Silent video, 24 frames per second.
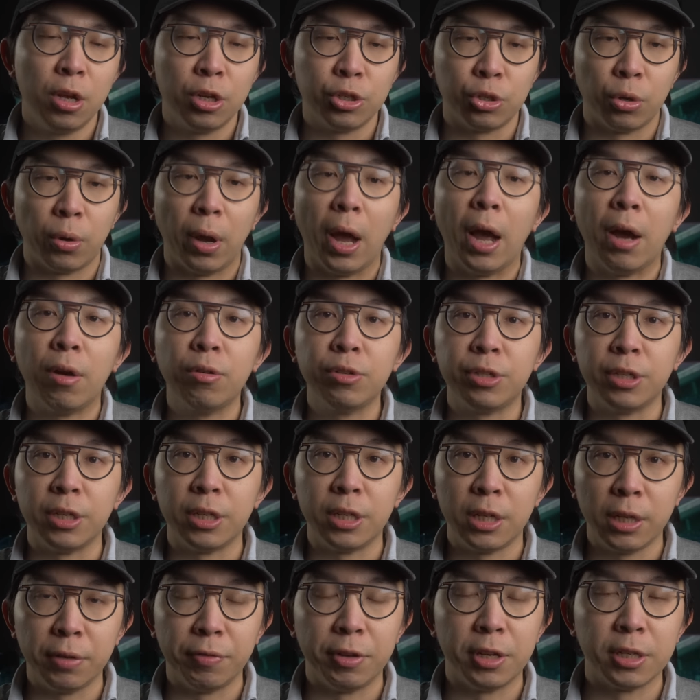So LG
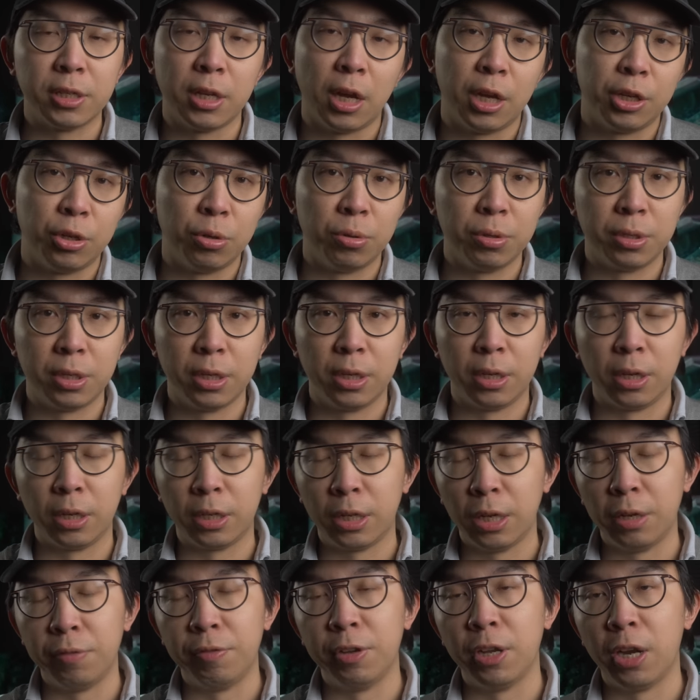TVs are using
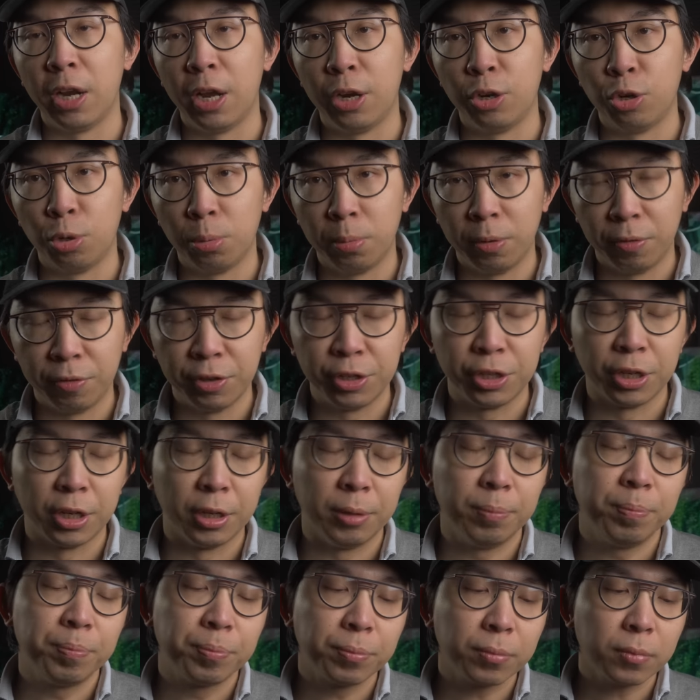TV-LED Dolby
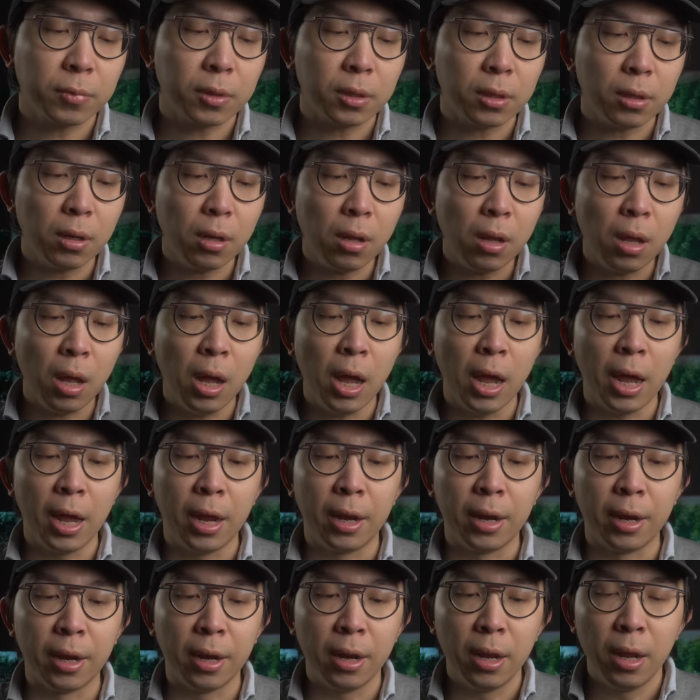Vision.
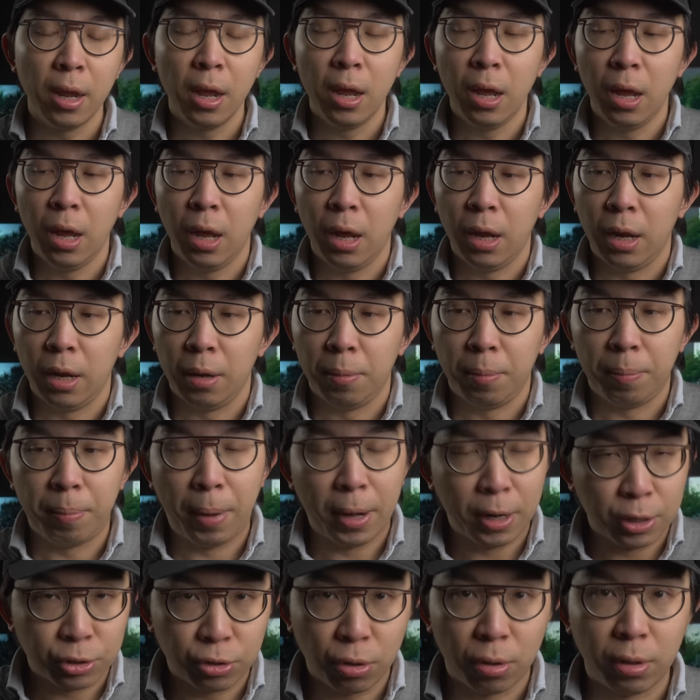And
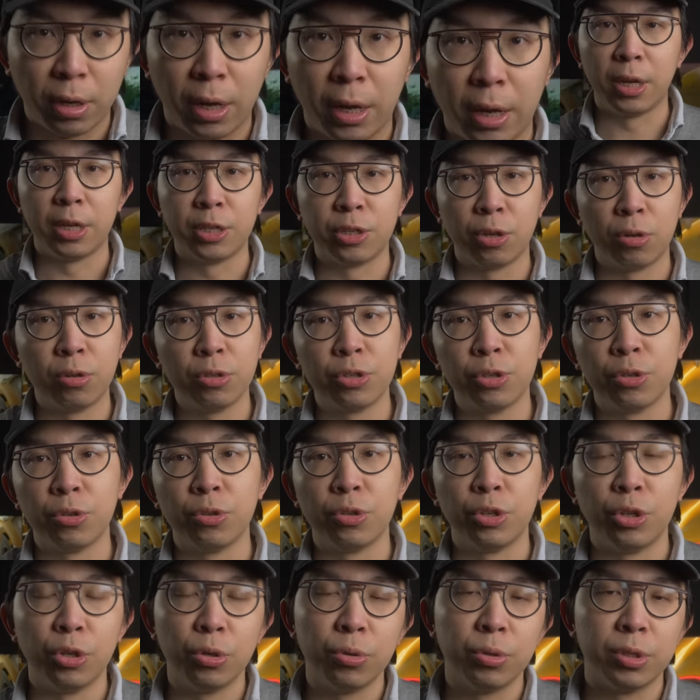Panasonic is also
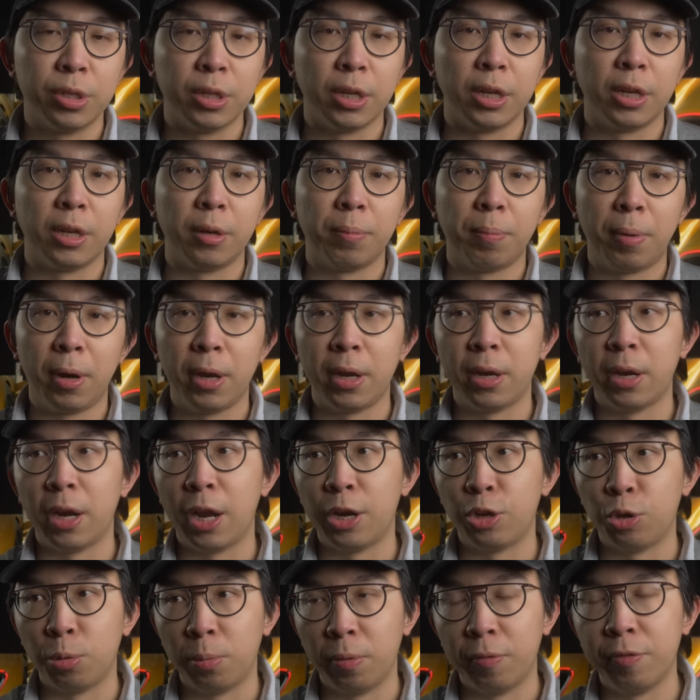using
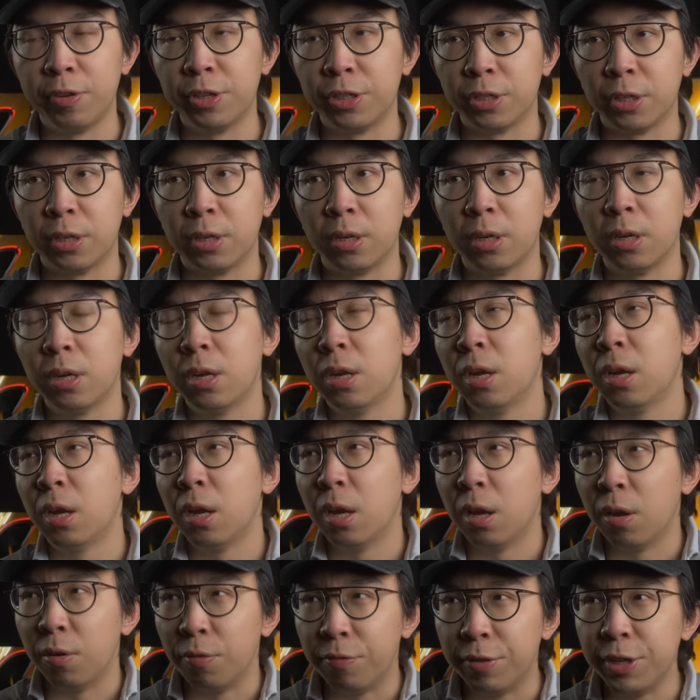TV-LED Dolby Vision,
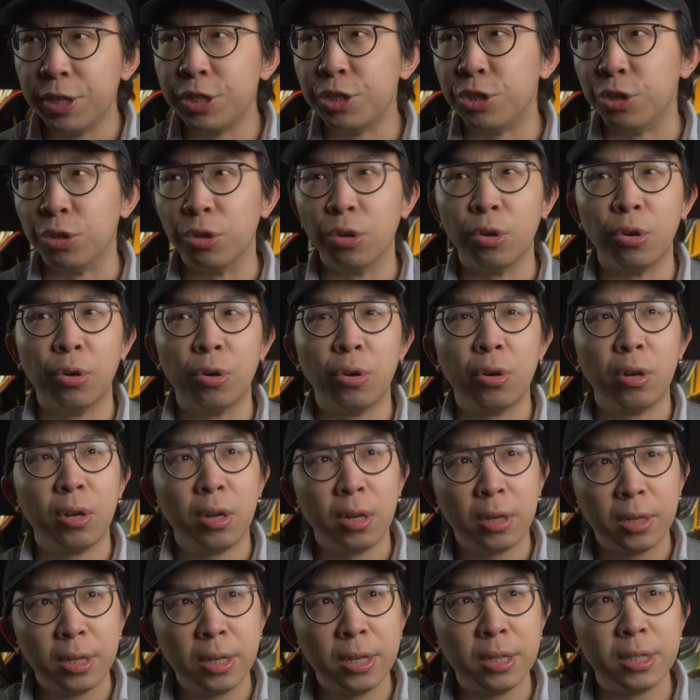Vizio,
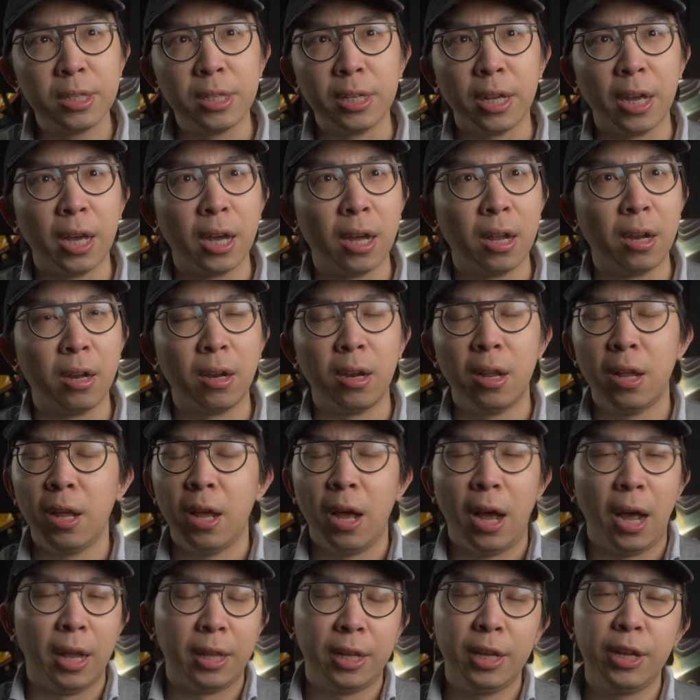TCL.
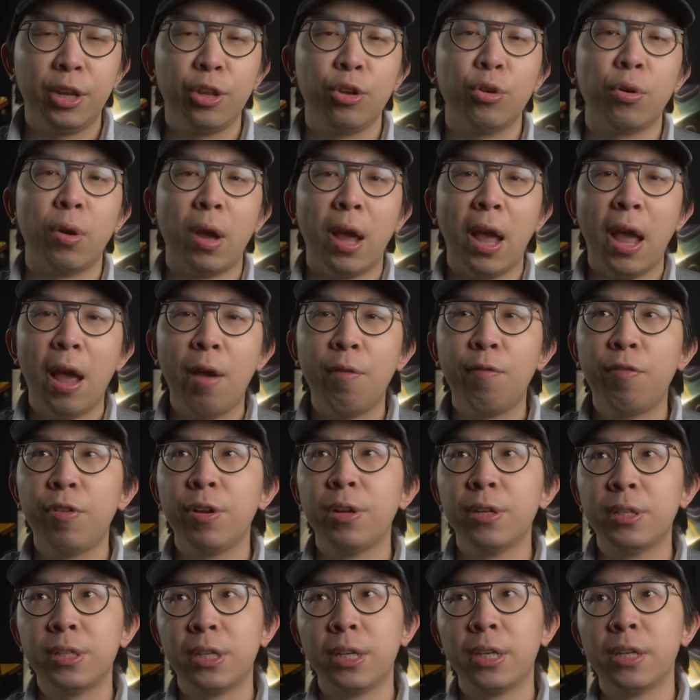I think, you know,
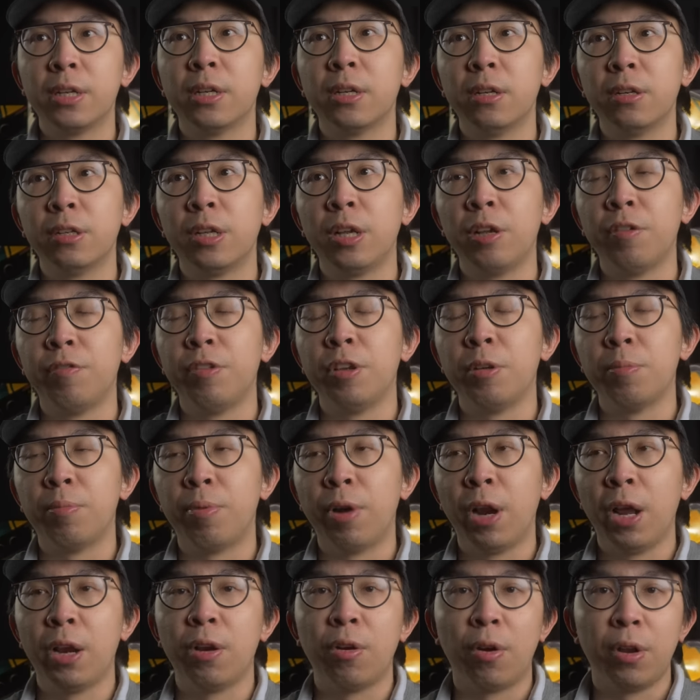every single TV
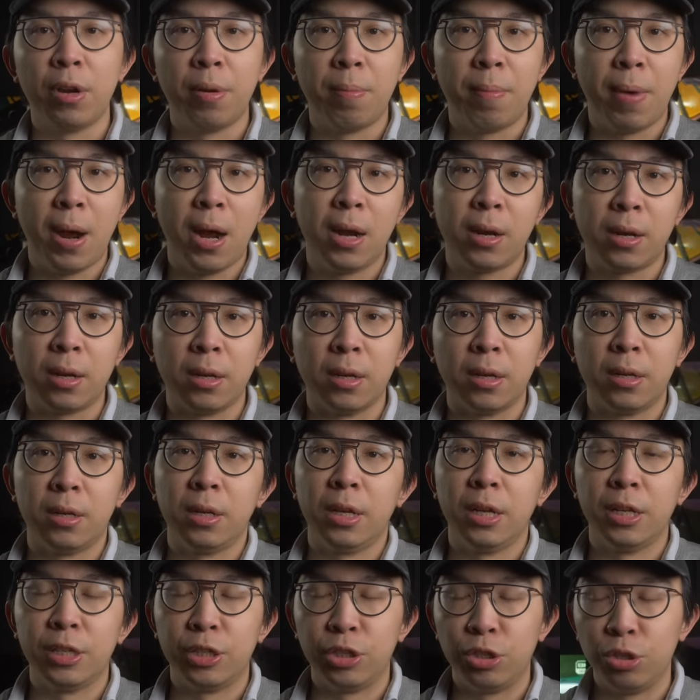brand on the market
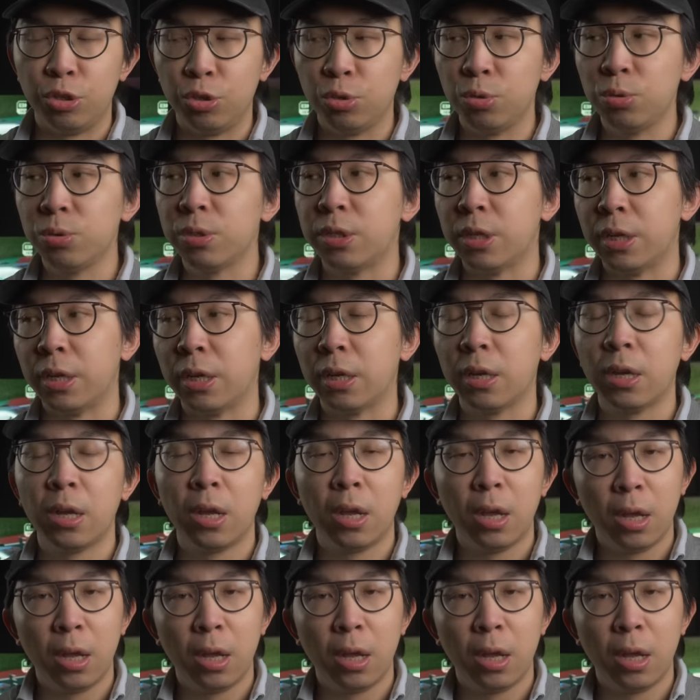is using